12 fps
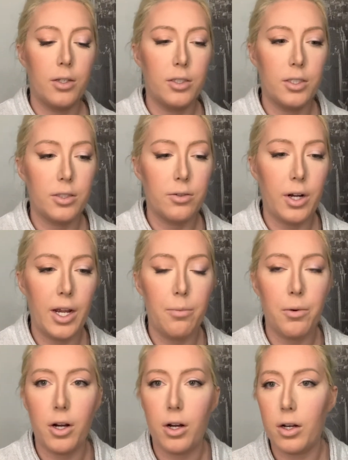just grab
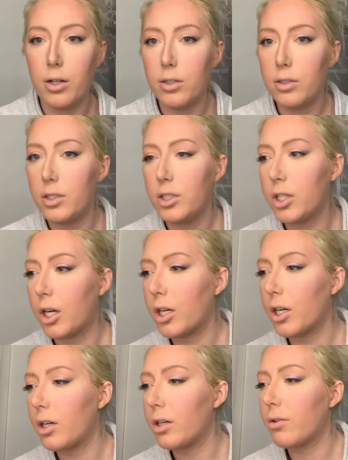like a
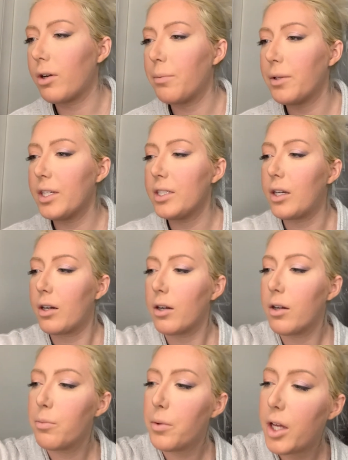
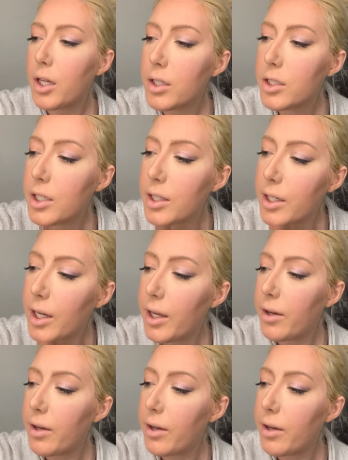darker blush. I think